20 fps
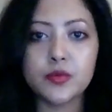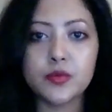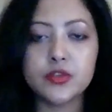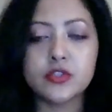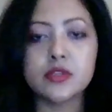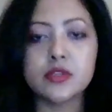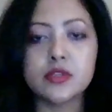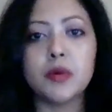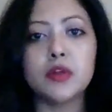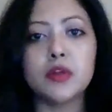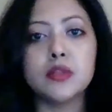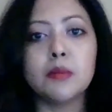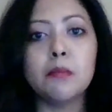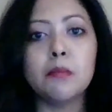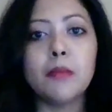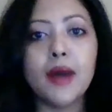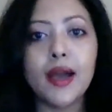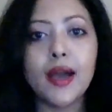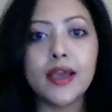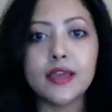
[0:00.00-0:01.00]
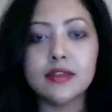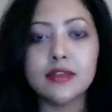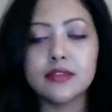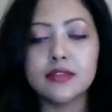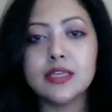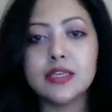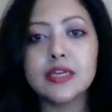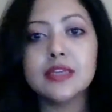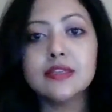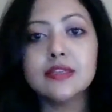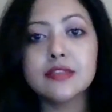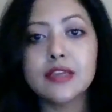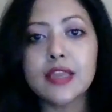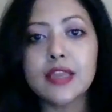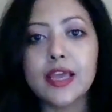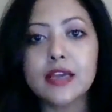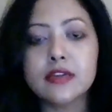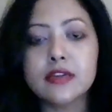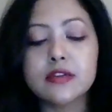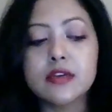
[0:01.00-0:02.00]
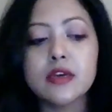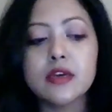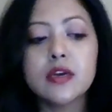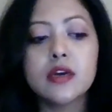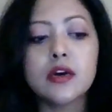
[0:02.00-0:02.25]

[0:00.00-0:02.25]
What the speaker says: which is about the mind, the intellect.